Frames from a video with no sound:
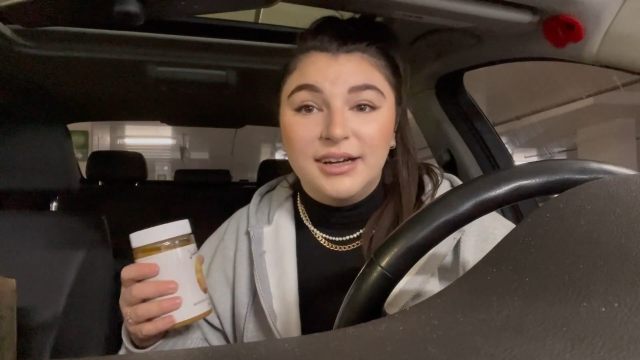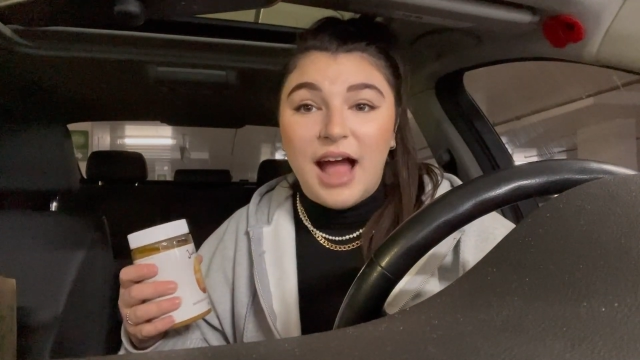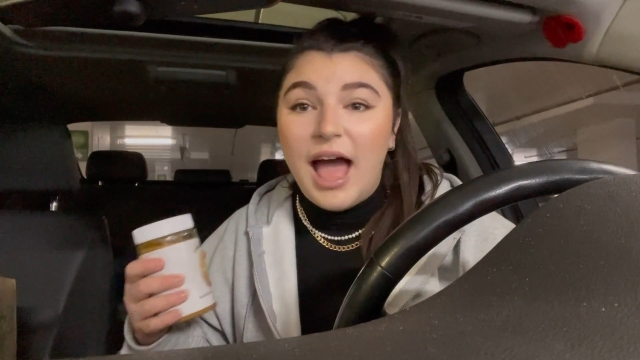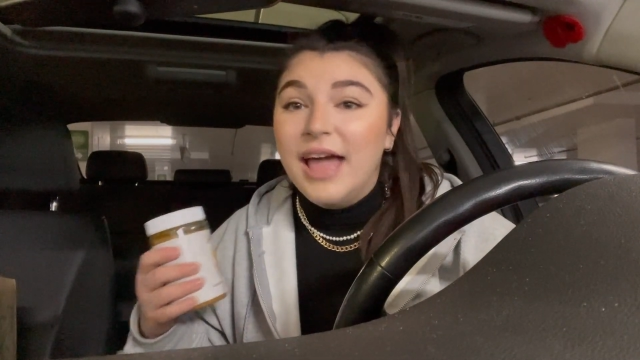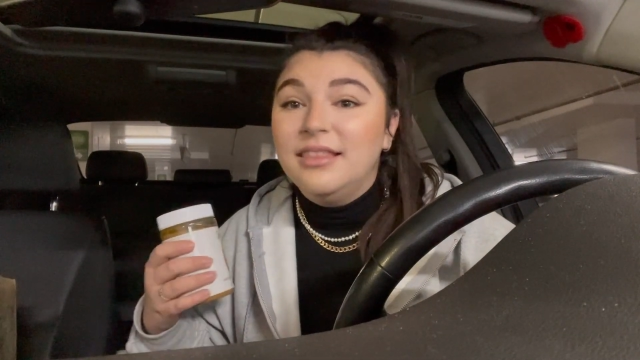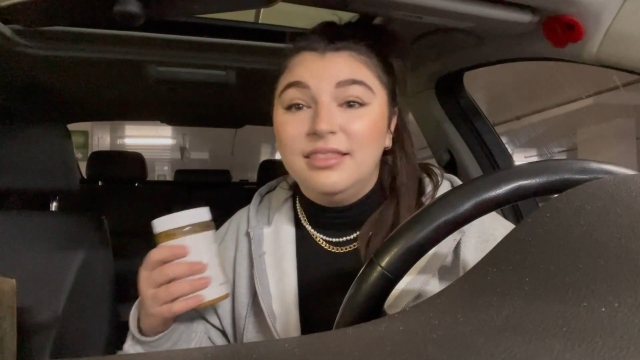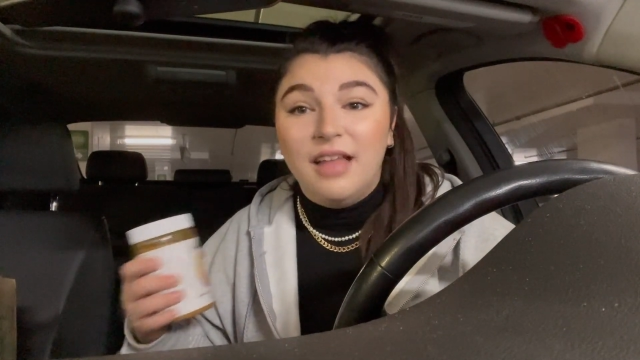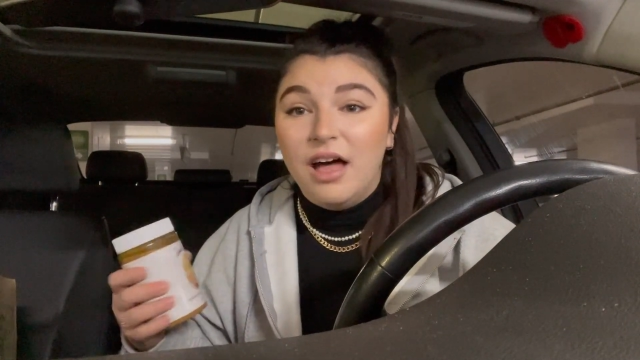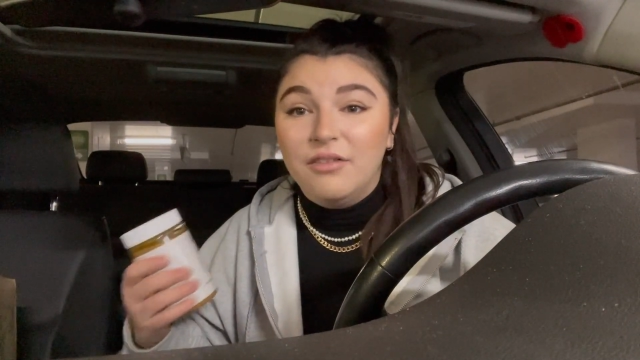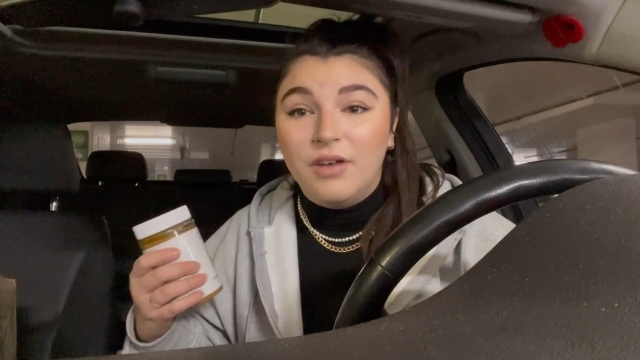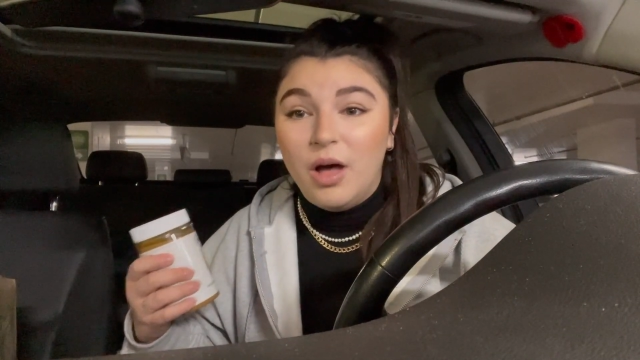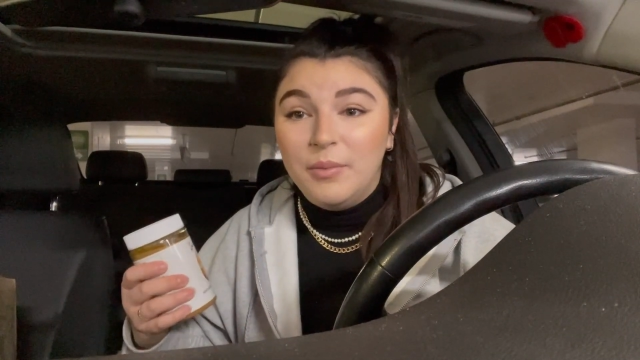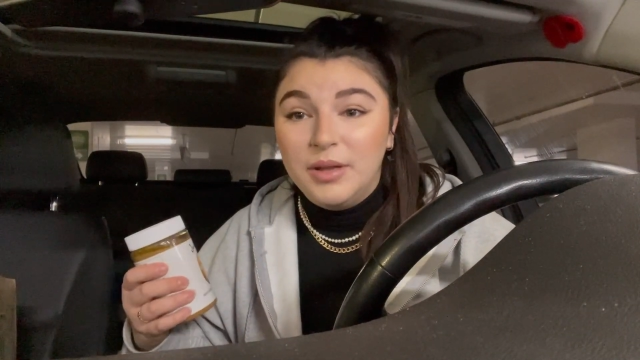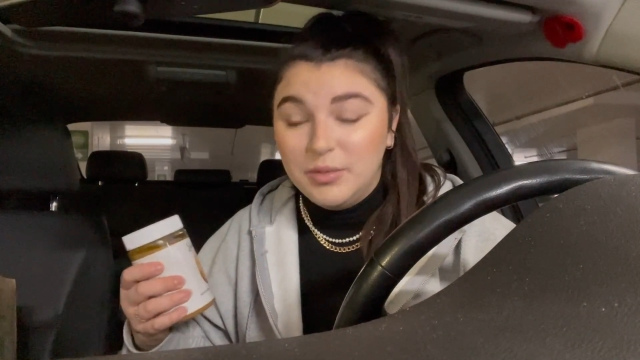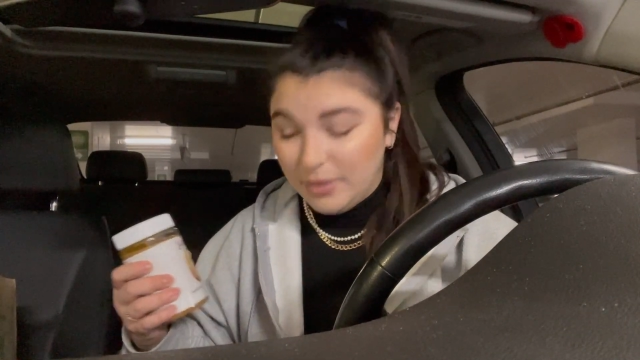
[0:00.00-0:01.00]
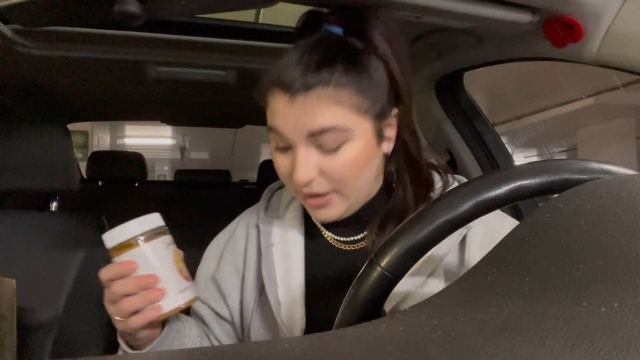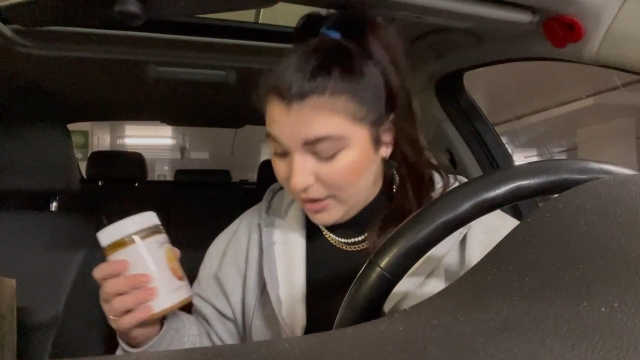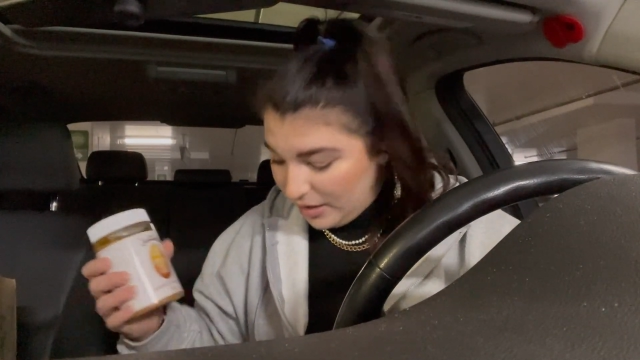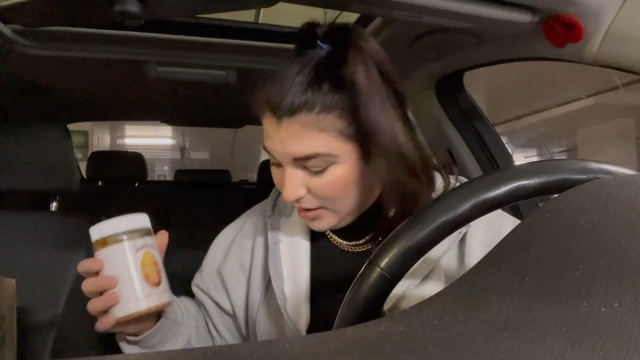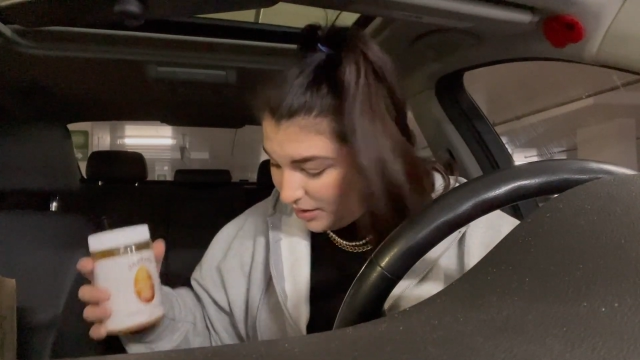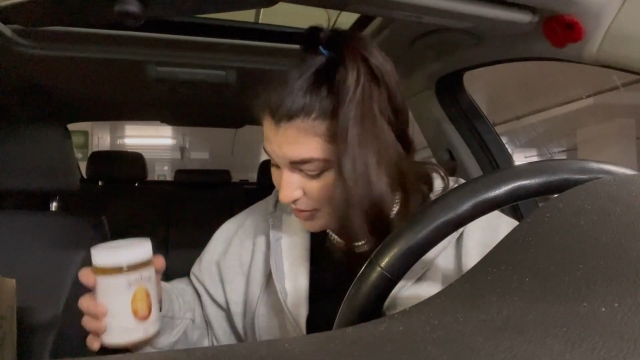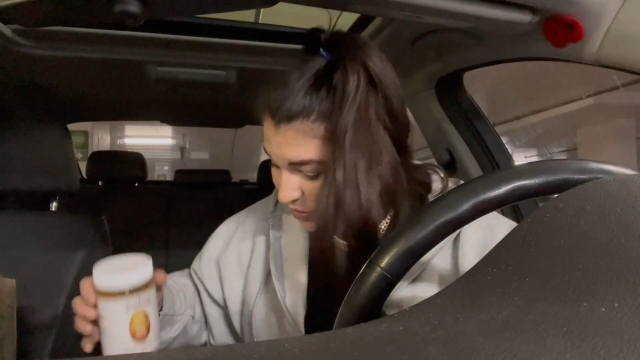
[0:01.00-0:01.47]
I love almond
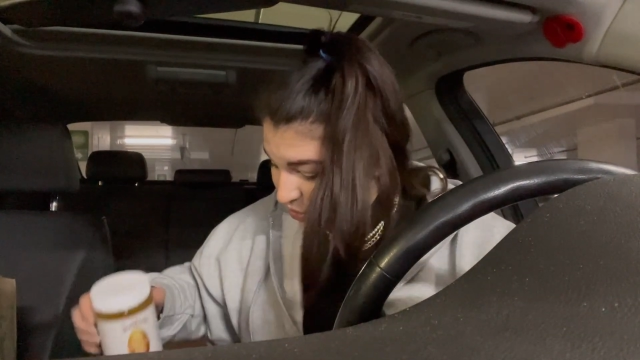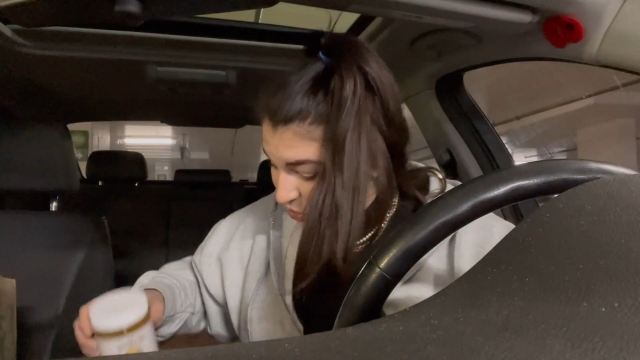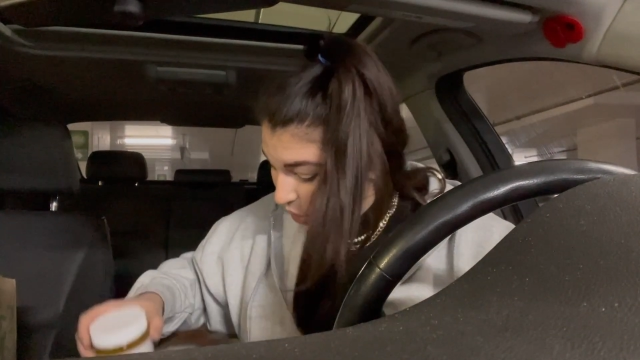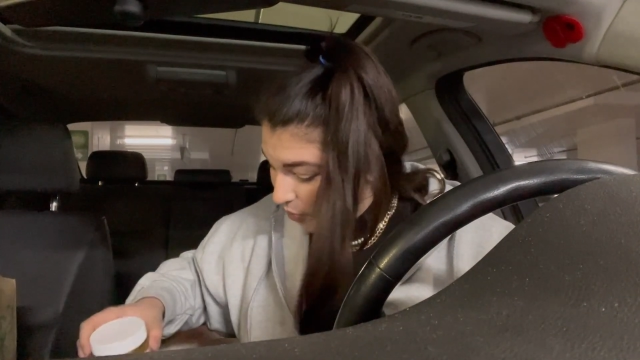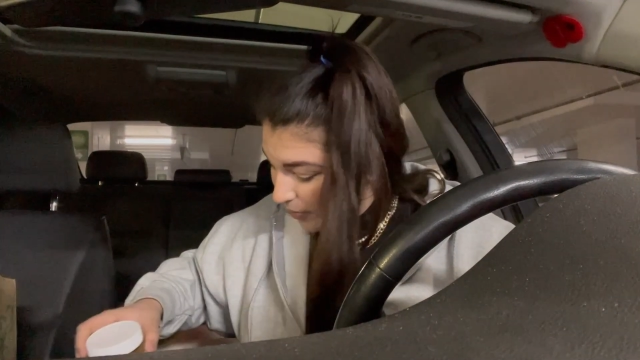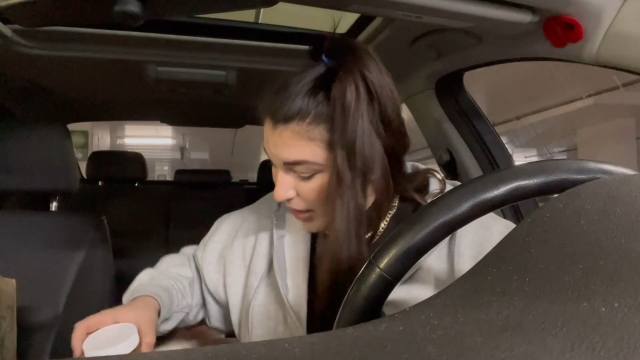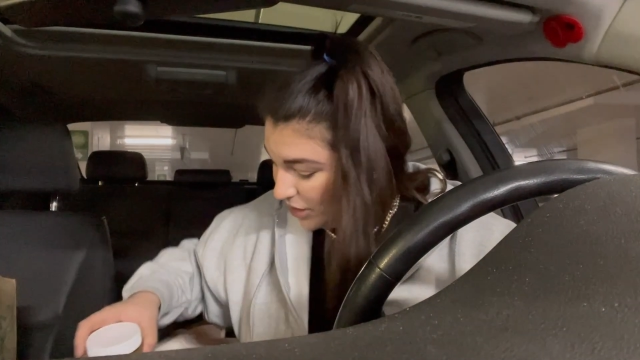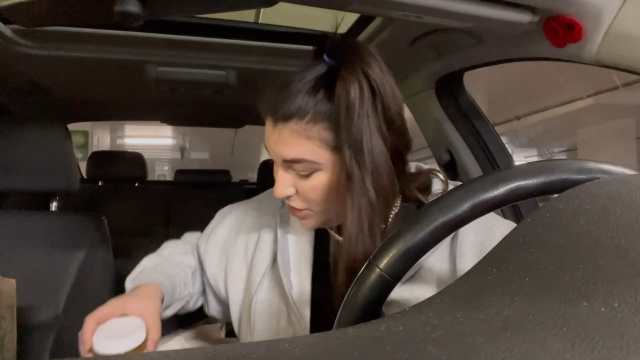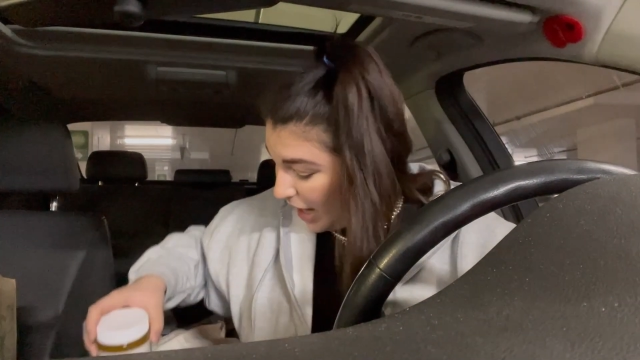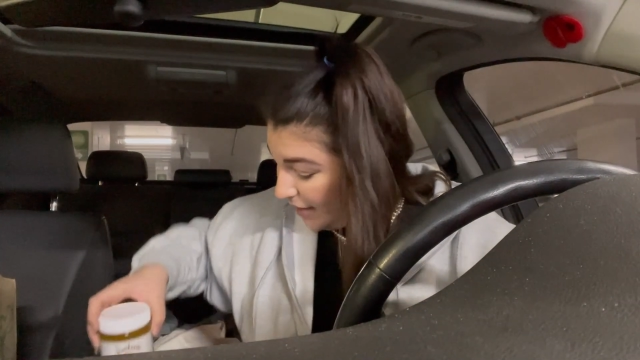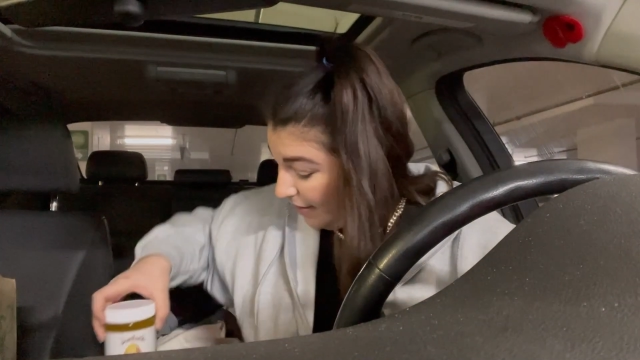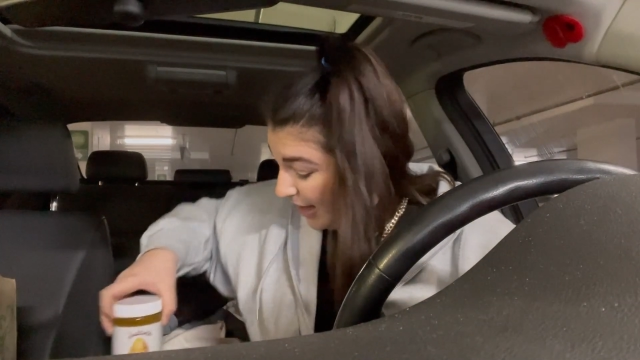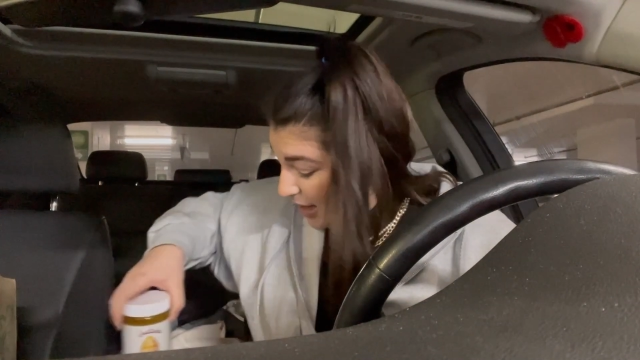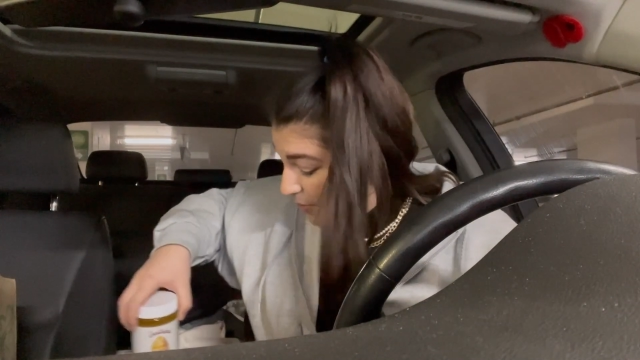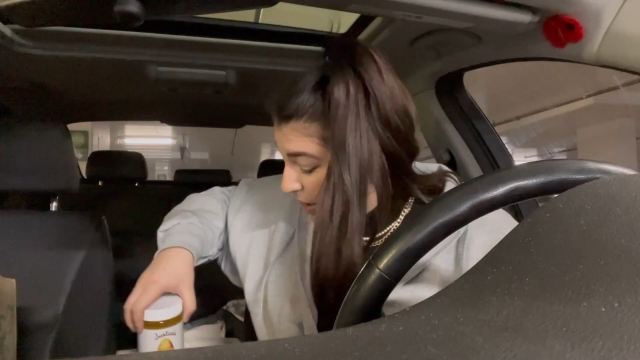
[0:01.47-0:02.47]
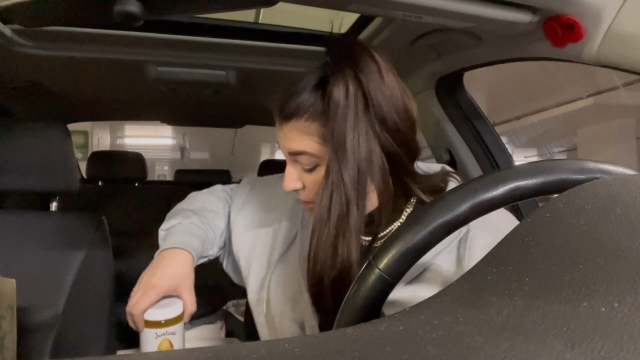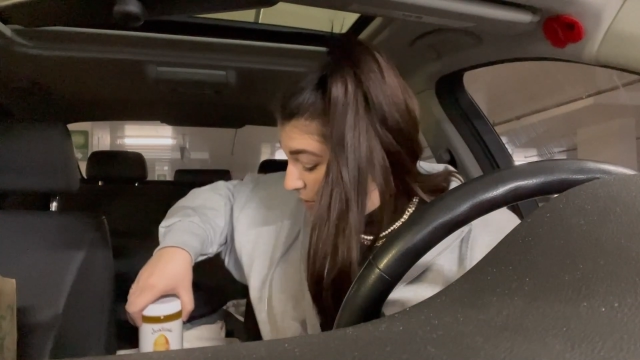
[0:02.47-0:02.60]
butter so much. I like it better than